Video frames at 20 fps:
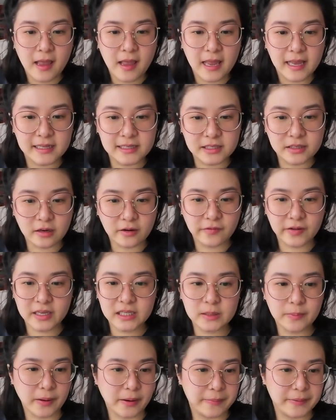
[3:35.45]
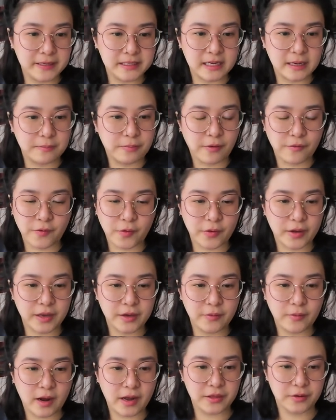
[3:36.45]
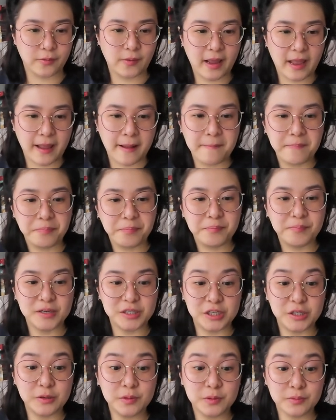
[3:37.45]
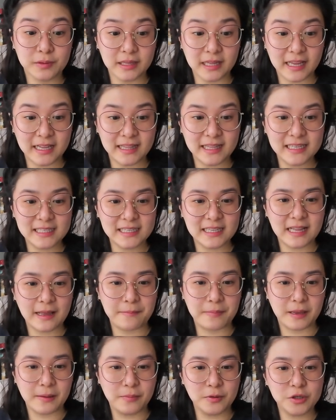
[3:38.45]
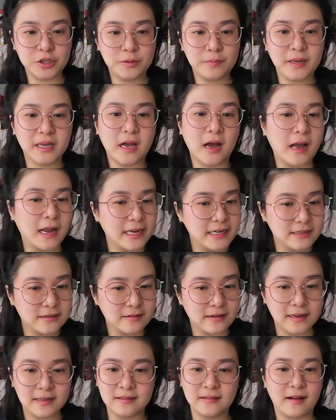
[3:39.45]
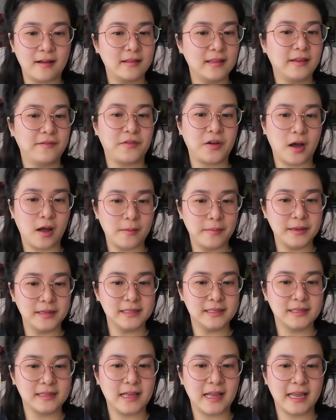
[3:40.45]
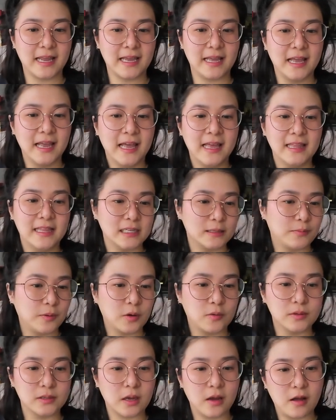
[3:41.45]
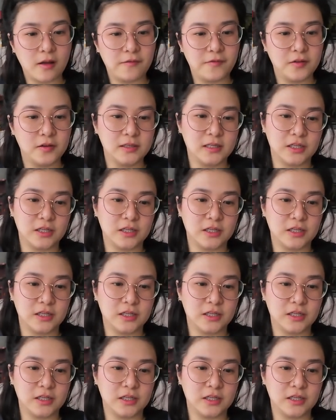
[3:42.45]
It's serving its purpose and provoking you either way but she was relentless in that people should be kinder and not leave comments like this book was awful,